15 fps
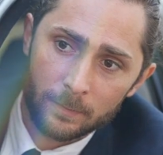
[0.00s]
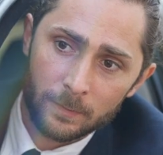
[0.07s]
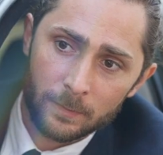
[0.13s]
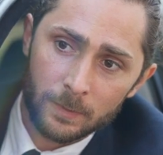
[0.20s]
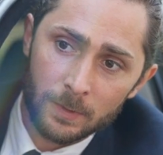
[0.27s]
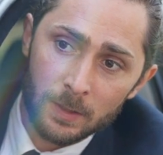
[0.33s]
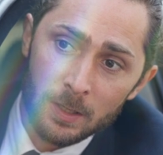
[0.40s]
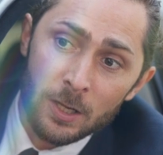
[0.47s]
with a
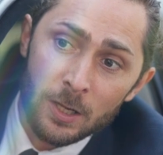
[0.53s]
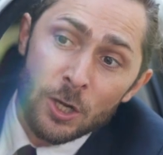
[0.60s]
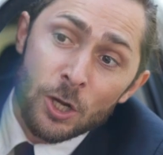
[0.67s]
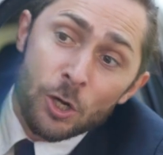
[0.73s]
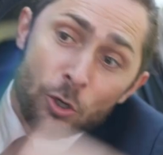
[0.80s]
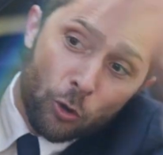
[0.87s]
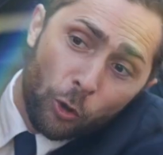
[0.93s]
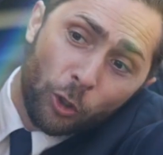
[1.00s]
latent
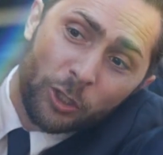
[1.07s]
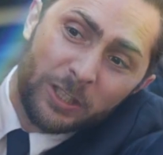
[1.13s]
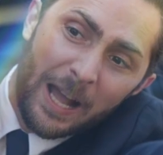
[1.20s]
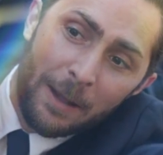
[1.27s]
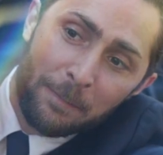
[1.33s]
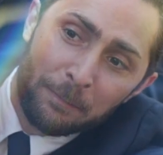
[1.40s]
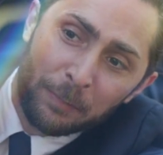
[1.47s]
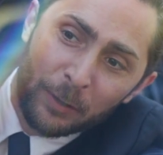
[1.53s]

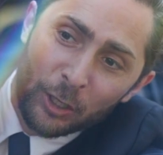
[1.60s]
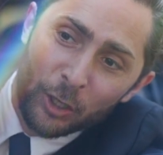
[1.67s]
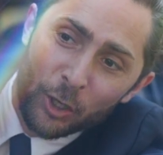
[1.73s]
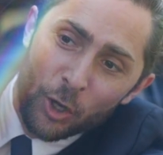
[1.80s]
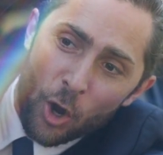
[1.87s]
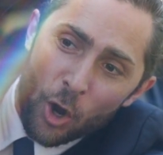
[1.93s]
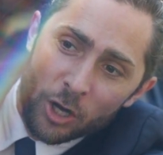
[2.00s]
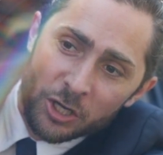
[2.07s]
infection
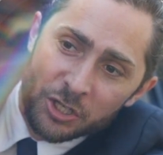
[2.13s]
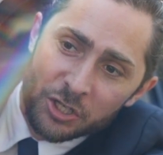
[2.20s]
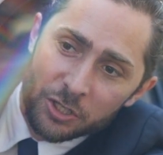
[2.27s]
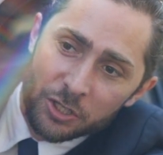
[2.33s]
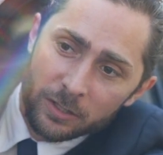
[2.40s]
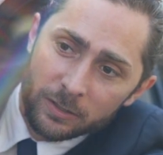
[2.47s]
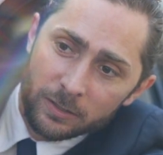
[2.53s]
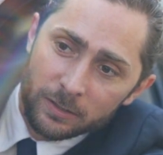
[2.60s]
tend to be
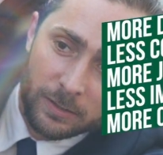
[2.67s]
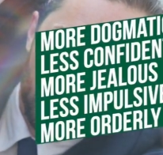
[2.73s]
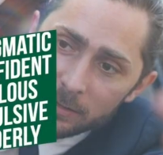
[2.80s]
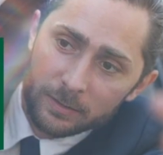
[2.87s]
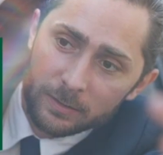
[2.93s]
more